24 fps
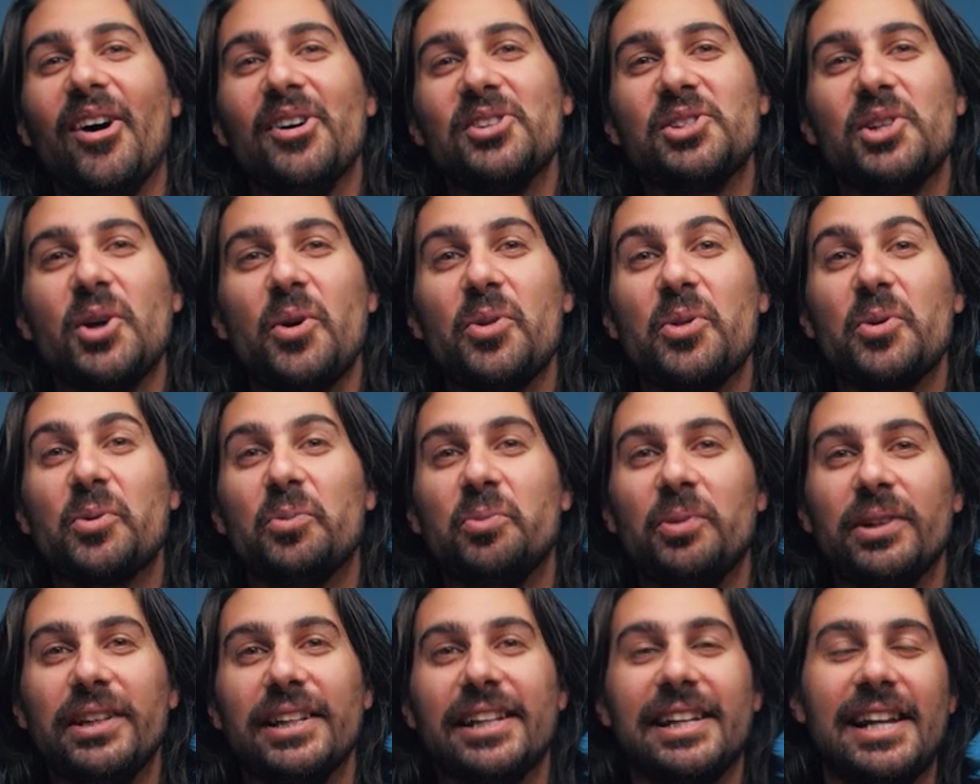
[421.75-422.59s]
Also, the
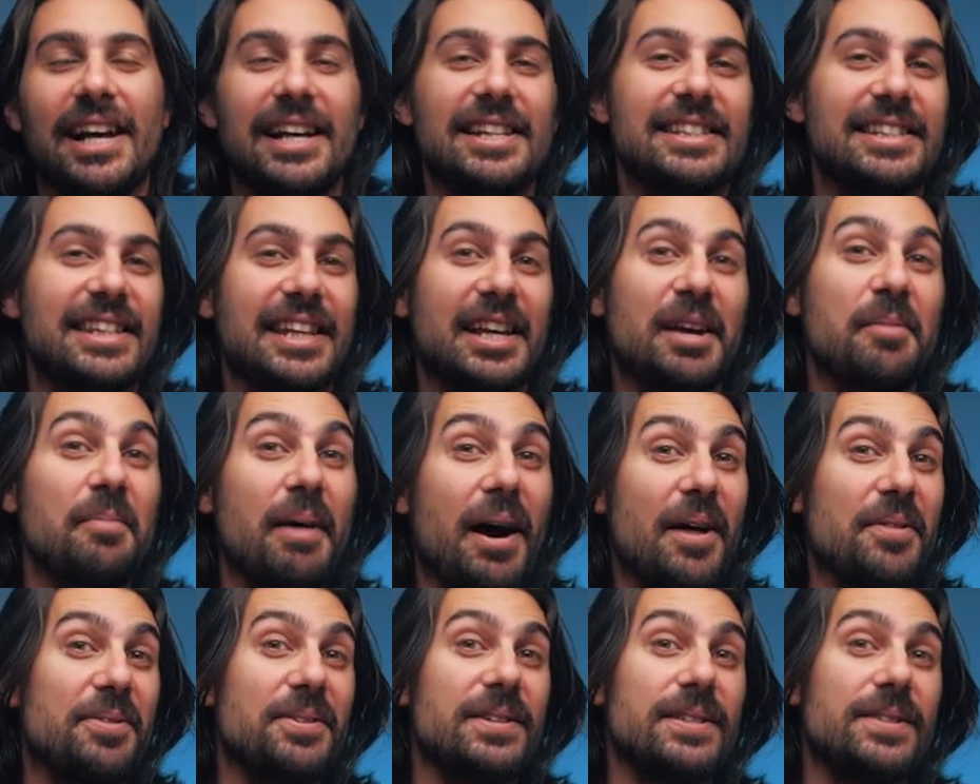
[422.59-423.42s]
really nice thing
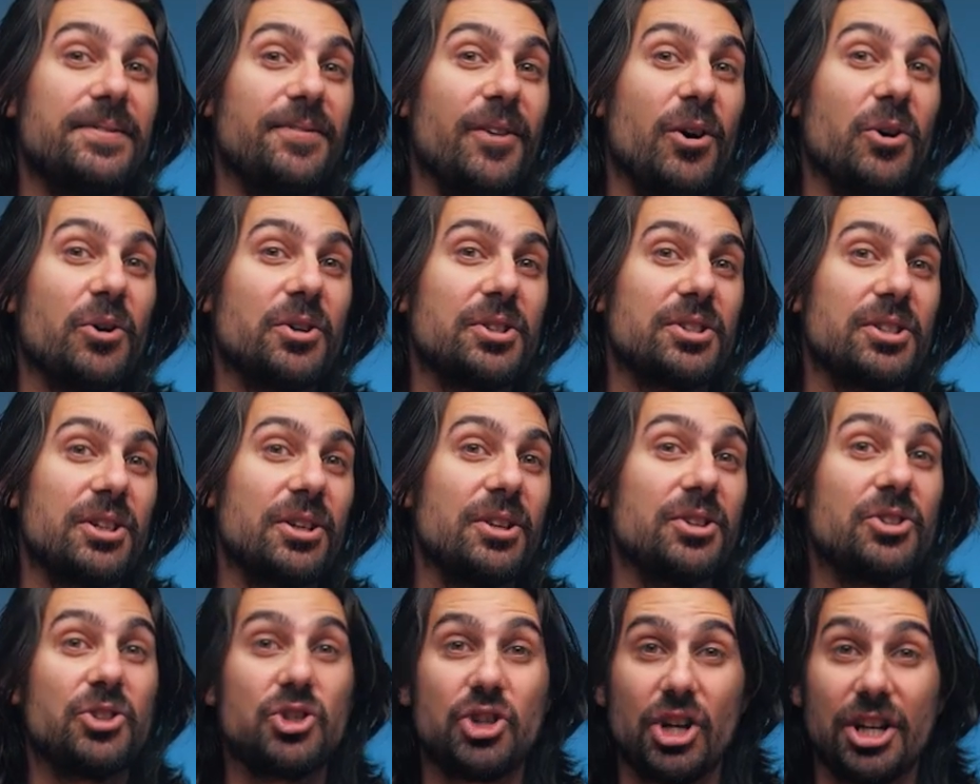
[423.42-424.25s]
about this
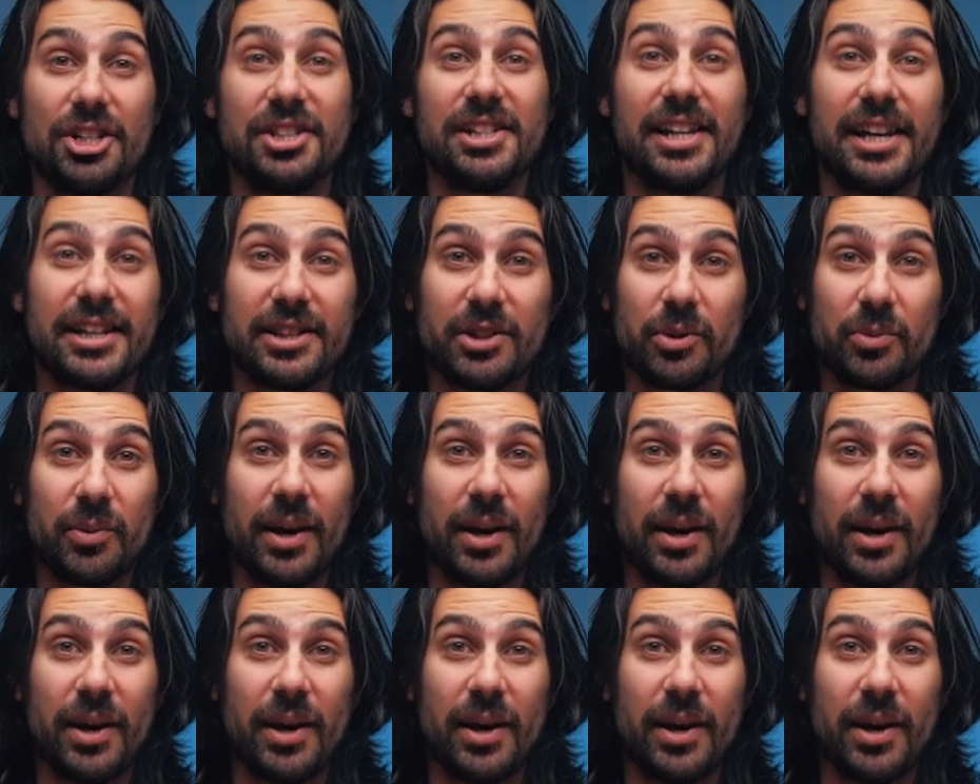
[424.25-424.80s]
focuser, just like the